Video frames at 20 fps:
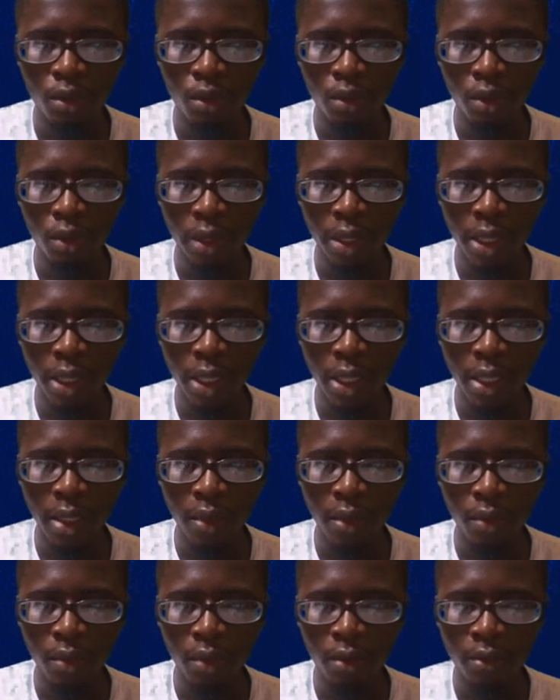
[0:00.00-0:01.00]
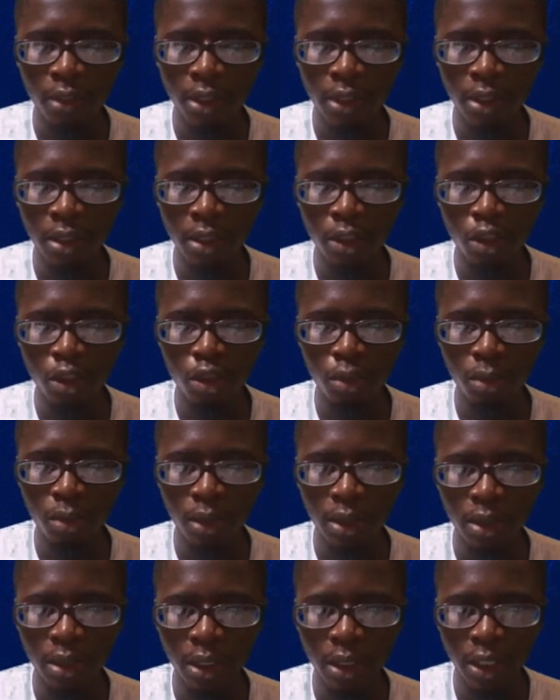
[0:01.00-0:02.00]
So here now, converting this to
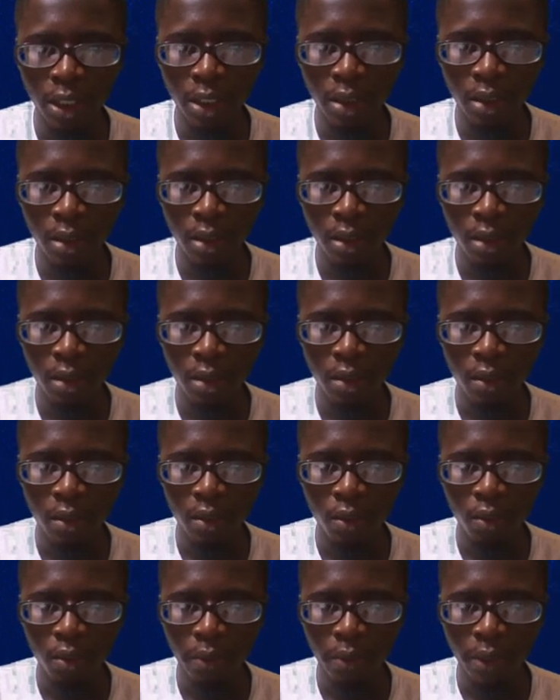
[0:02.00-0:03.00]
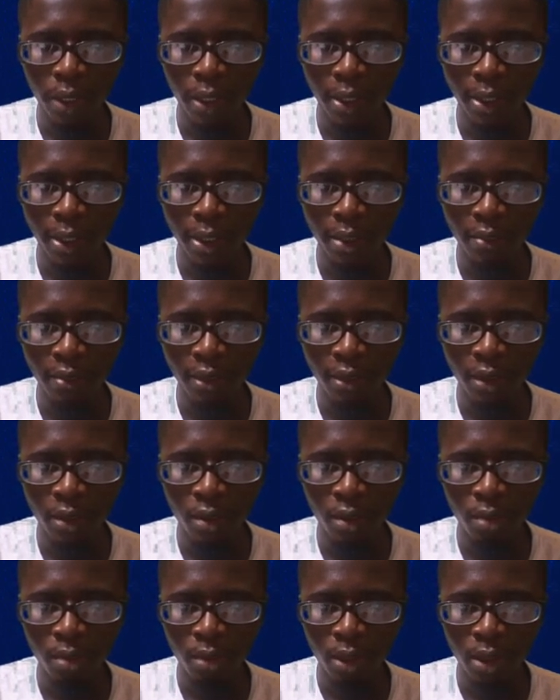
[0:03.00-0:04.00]
base 10, we write the
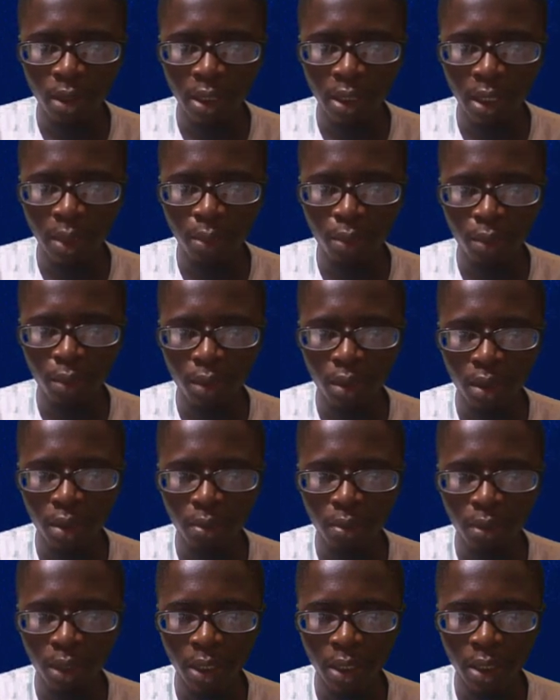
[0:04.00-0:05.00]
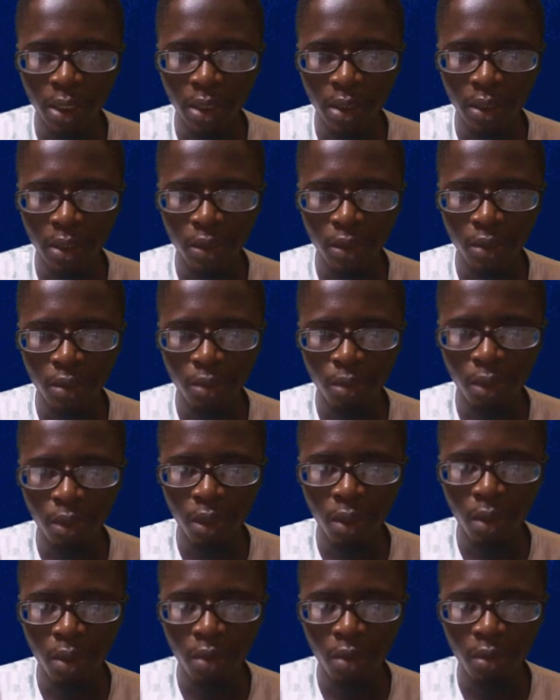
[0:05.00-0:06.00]
first number times the base raised to the
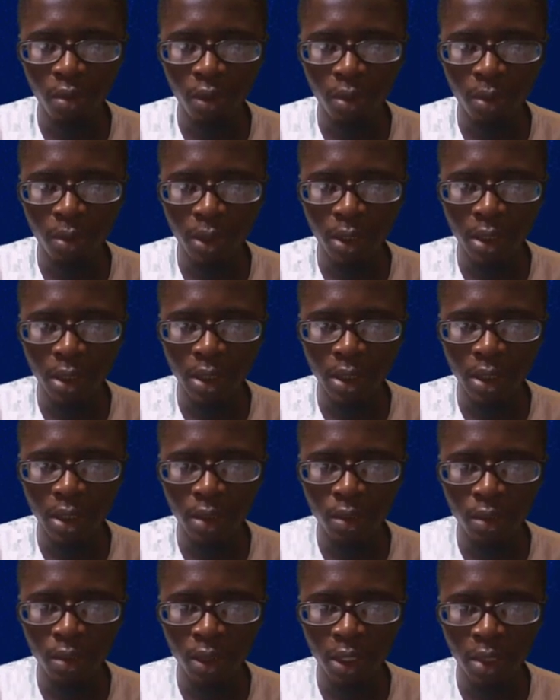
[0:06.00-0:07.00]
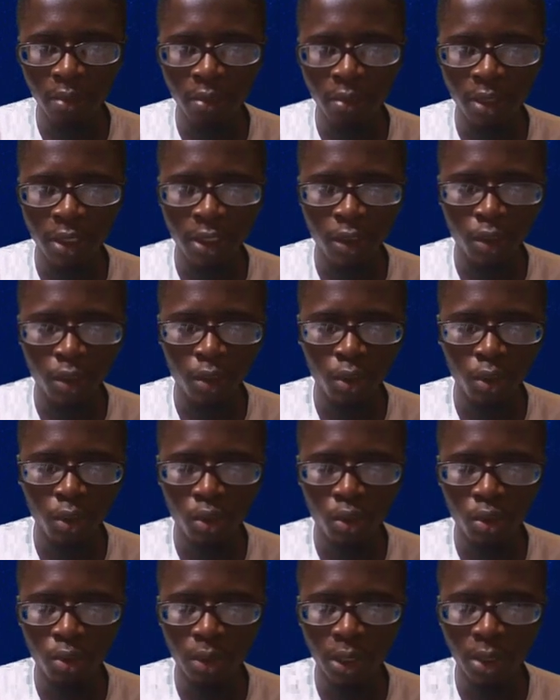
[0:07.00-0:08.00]
power of, how many digits do we have here? 2.
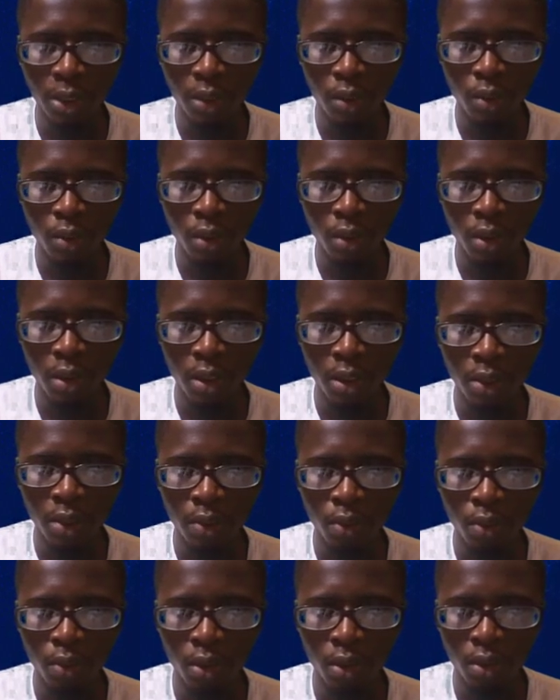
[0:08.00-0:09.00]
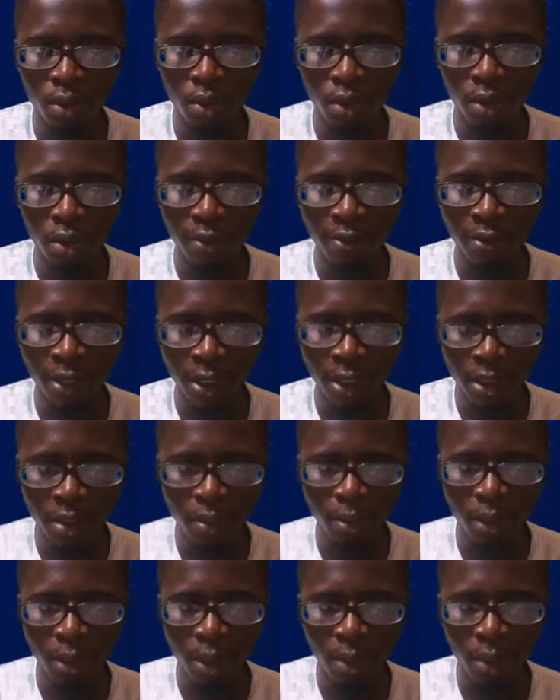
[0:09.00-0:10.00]
2 minus 1 is 1. So the
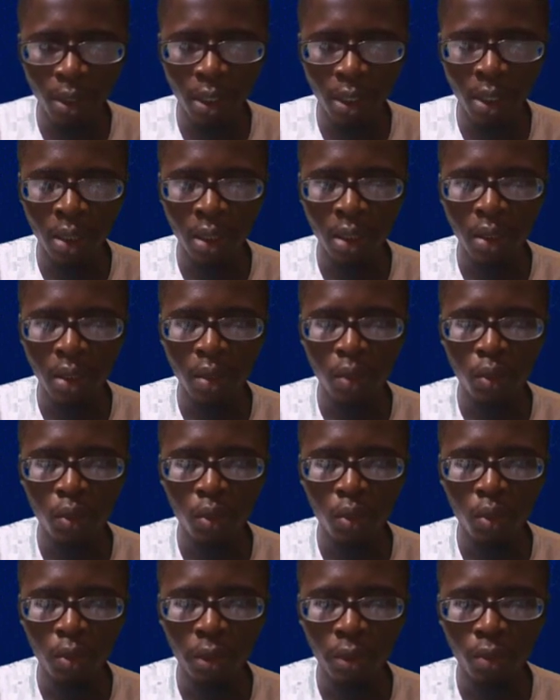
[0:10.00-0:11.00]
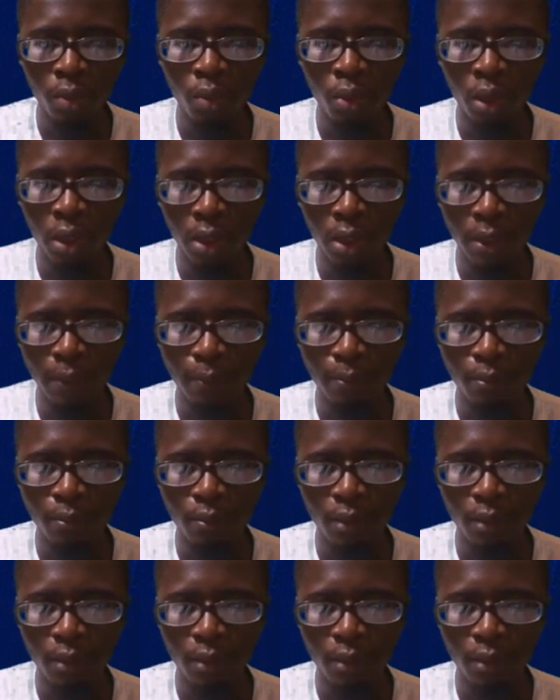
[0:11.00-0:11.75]
first power will be 1.